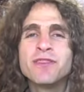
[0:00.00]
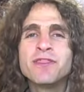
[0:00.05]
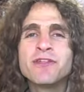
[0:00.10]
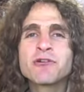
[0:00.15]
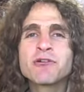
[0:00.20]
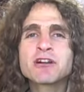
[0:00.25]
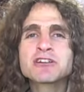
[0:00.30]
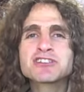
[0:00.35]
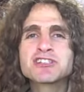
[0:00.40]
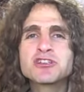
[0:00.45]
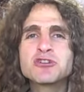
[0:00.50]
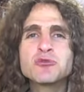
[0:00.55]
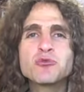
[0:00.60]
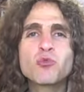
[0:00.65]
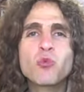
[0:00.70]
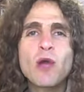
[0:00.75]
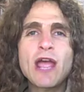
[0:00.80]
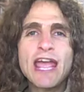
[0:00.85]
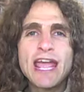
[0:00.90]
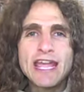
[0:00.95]
There are two
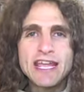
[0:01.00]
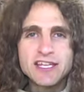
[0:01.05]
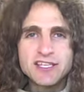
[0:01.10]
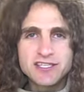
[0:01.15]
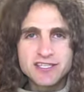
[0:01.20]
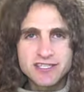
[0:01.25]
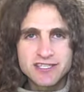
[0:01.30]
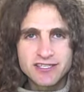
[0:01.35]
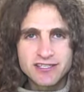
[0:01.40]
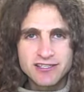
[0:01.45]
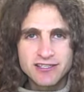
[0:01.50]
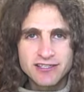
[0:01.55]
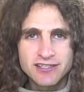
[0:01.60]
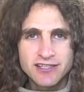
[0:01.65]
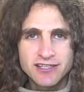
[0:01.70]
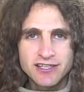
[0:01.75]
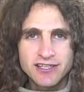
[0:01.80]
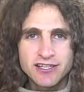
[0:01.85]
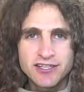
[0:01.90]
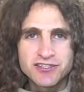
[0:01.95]
ways
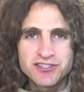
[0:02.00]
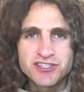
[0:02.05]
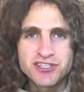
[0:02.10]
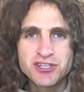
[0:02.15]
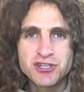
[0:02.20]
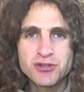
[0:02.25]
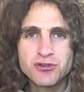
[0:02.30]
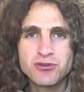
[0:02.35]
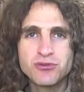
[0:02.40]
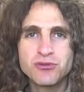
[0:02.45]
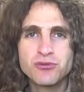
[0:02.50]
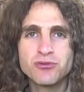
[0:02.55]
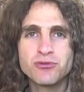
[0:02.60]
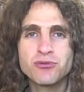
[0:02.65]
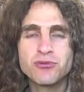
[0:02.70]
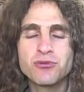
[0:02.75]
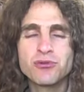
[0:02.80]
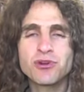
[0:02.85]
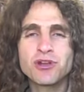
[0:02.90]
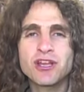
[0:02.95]

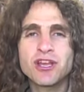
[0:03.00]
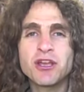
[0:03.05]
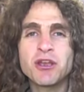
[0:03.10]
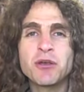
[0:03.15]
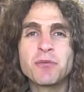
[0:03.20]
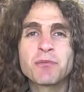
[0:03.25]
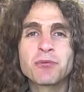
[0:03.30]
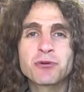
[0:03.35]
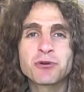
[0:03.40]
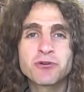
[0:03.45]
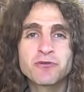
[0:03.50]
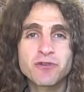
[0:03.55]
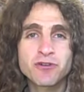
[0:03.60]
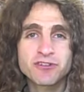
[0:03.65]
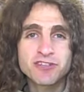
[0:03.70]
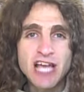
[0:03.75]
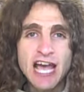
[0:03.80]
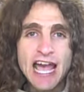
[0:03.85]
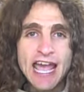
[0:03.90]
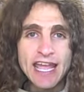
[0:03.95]
to improve
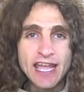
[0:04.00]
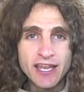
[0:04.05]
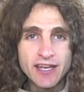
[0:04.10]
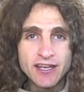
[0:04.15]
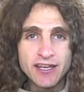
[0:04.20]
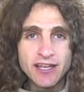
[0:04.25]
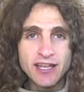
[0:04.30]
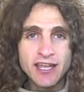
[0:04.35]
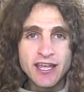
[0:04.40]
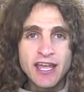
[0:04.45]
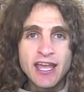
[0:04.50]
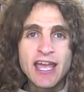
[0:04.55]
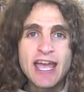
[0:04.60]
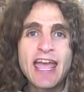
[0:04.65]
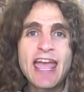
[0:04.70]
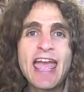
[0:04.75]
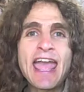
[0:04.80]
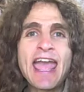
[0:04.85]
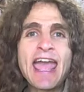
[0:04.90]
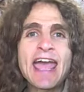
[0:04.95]
a diet
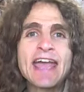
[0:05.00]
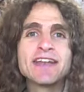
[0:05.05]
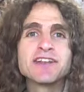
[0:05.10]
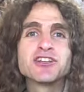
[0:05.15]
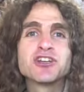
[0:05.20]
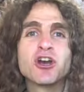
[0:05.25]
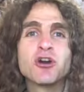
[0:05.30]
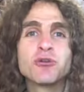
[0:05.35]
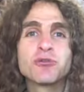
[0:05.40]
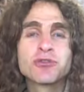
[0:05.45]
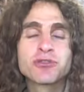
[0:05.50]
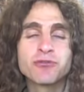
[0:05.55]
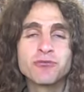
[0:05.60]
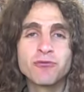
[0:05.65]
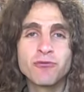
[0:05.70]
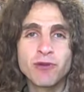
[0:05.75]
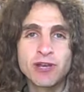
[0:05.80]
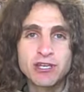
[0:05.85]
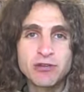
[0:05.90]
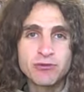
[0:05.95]
and
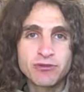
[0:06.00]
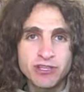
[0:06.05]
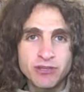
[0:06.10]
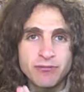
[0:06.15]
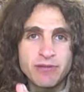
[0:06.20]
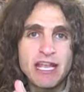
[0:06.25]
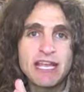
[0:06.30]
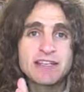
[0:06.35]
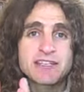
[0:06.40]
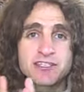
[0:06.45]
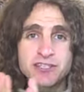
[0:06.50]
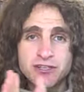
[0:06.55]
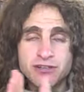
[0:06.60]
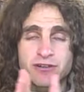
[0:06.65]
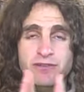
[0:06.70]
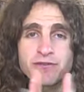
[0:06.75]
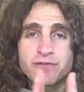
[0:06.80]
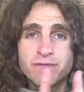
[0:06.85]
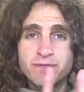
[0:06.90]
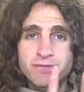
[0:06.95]
when you eliminate
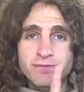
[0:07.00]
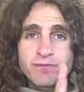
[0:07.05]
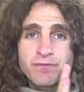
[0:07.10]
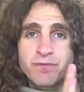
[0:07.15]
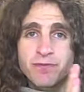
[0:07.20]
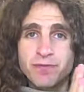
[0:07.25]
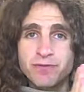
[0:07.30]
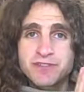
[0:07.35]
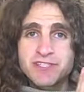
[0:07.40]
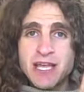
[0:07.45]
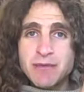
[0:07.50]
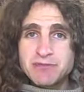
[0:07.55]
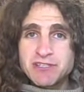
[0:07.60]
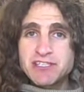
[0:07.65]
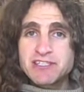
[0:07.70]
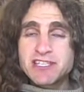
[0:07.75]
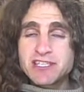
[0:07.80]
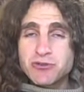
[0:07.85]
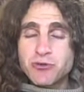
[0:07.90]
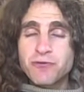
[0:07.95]
certain
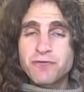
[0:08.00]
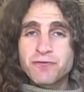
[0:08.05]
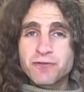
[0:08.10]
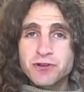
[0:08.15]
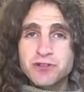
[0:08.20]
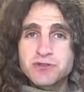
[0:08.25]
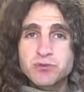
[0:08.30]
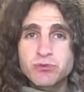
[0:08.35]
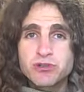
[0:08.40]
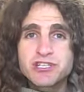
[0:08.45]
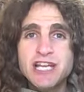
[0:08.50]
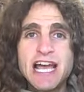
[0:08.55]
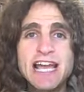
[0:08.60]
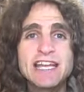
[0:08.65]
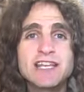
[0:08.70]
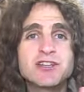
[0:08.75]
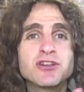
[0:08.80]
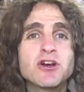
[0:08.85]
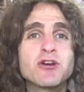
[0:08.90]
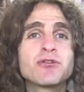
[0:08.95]
substances or foods from your
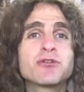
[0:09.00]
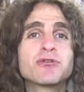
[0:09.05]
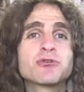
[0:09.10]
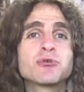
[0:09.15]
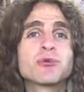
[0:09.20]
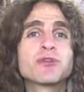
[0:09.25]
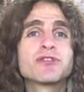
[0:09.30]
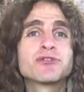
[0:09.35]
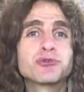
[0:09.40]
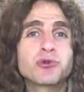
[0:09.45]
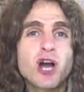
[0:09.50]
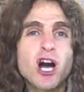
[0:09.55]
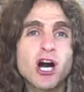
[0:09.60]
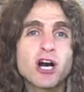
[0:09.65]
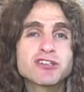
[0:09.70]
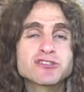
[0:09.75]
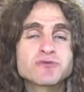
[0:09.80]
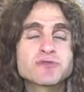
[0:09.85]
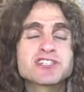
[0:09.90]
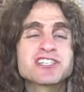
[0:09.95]
diet, you go through
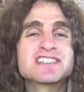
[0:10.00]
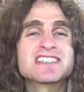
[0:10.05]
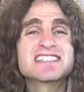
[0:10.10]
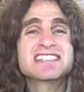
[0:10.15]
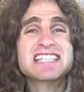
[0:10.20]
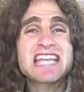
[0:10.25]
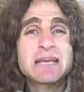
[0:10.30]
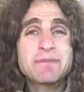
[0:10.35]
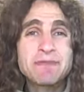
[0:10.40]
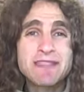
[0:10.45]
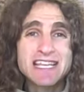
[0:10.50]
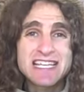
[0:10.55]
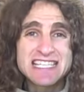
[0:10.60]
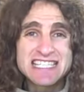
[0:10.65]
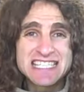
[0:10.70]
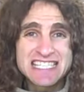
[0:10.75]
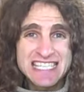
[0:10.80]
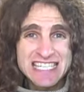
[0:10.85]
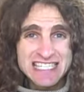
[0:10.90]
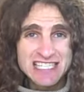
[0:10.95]
withdrawals, which is the same thing as
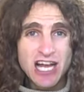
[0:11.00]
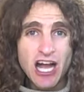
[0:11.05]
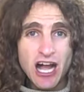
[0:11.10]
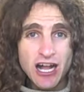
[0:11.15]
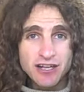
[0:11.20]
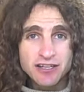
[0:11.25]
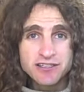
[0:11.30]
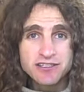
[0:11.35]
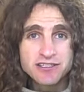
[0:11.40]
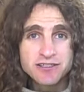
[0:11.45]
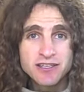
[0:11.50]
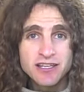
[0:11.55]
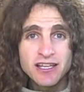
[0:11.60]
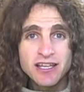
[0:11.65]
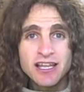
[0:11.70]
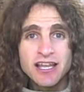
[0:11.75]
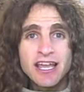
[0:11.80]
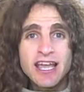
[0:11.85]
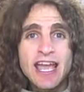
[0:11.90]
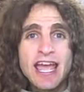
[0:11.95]
detox.
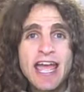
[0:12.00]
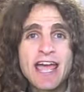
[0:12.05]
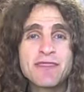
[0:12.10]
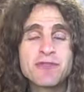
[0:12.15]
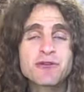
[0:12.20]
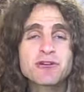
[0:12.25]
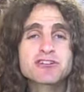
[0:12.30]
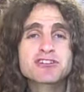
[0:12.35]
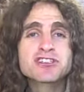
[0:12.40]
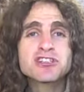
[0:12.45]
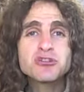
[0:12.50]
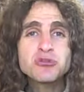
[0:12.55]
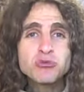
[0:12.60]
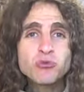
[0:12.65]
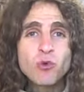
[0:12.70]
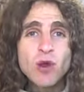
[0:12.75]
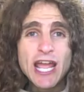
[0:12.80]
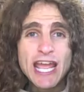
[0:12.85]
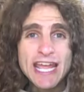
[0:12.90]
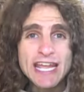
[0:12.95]
And there are two
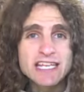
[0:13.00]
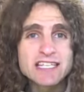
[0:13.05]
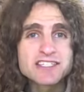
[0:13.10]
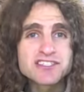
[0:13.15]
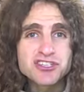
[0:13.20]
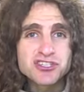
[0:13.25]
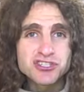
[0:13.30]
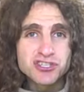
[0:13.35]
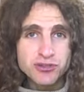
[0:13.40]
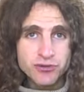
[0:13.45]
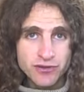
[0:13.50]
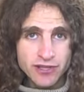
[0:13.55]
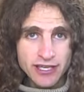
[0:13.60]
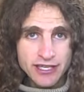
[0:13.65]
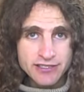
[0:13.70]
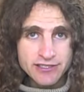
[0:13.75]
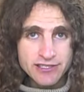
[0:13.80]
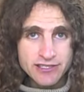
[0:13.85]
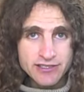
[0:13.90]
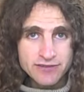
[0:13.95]
ways to do
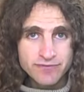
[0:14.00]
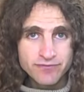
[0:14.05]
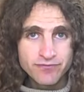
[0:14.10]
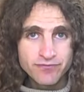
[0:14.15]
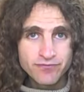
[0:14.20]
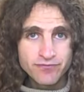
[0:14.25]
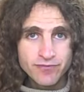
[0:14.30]
this.